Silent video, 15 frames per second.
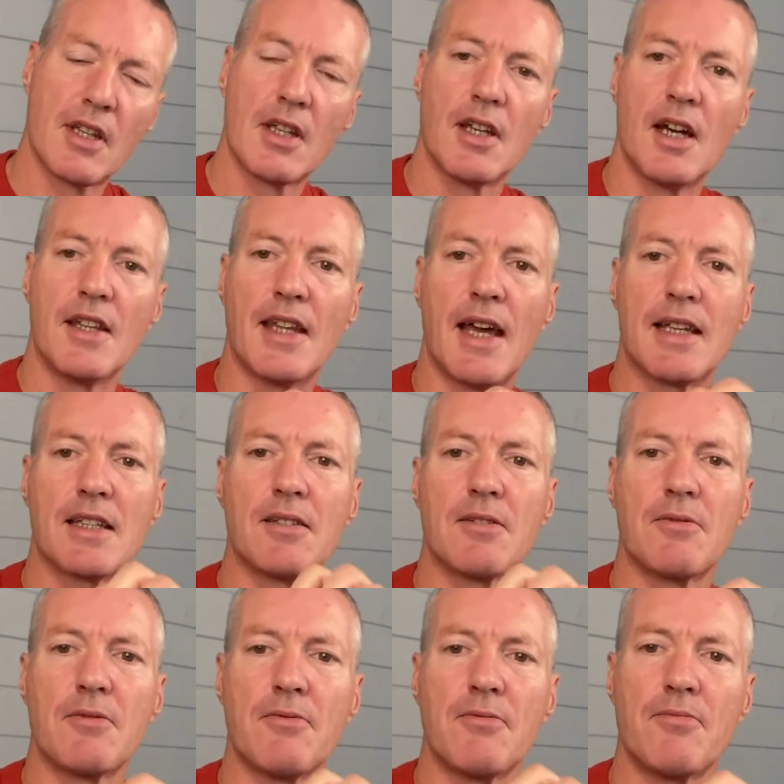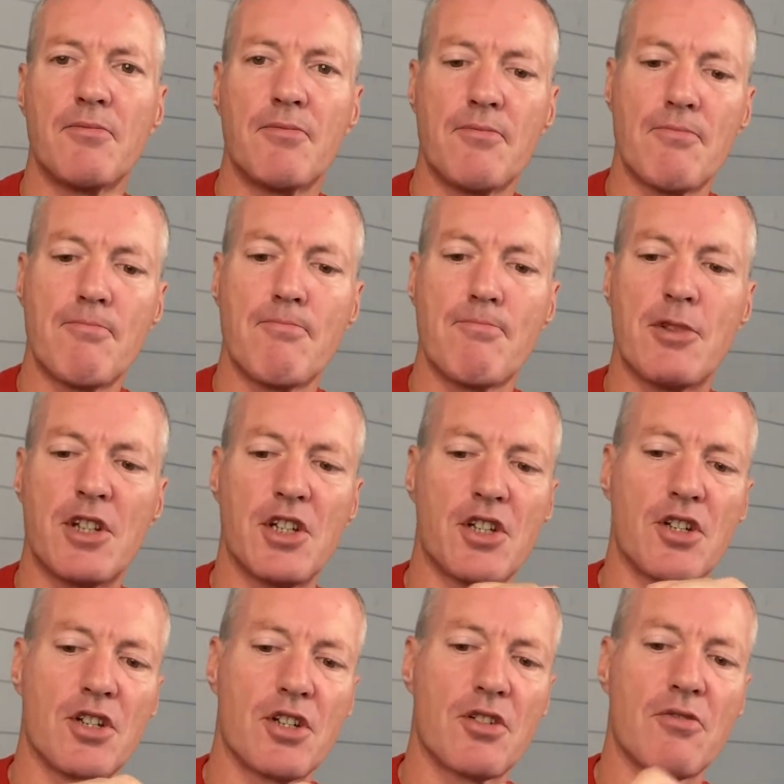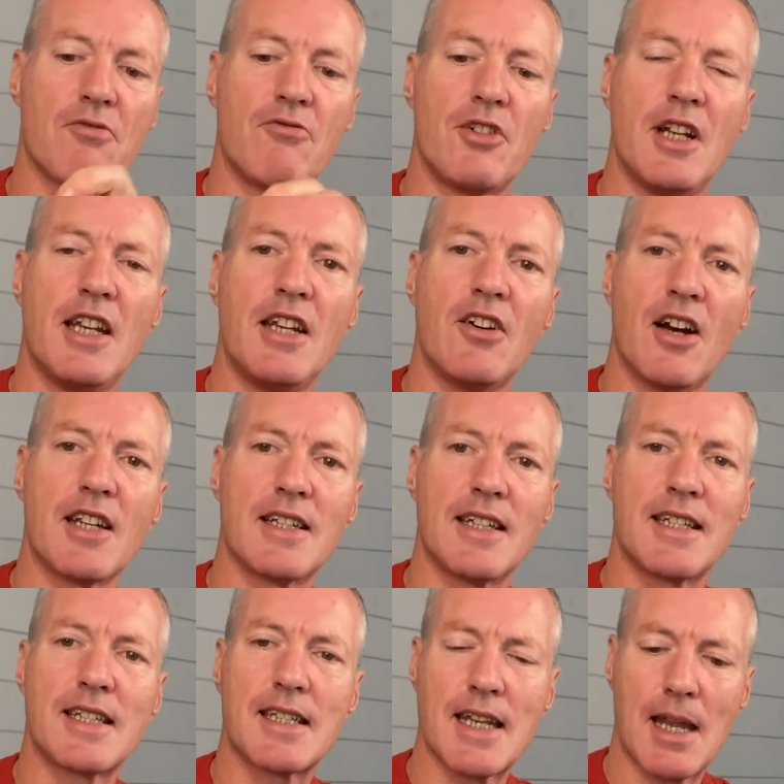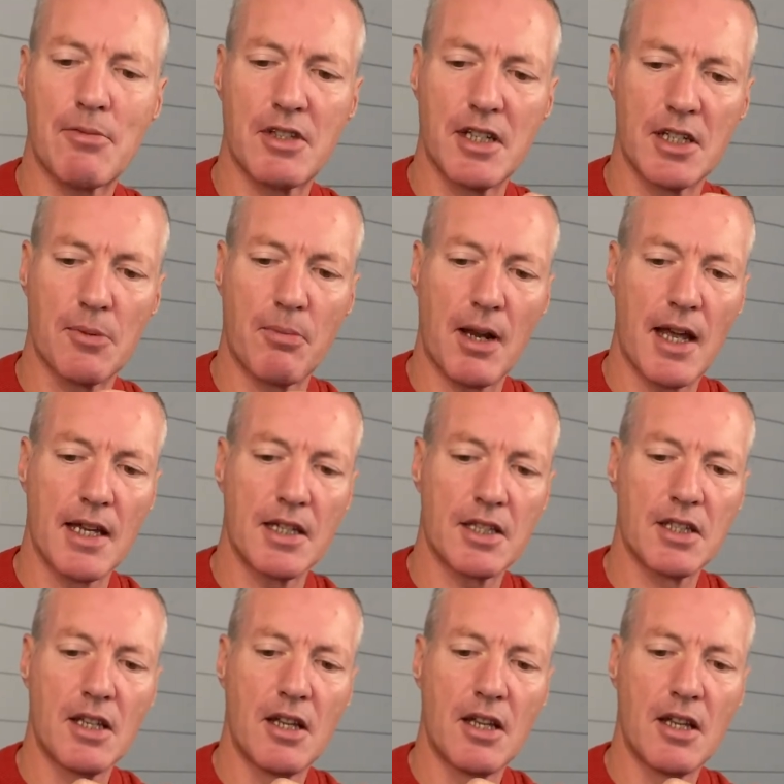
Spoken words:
and that positions really nicely, snaps into place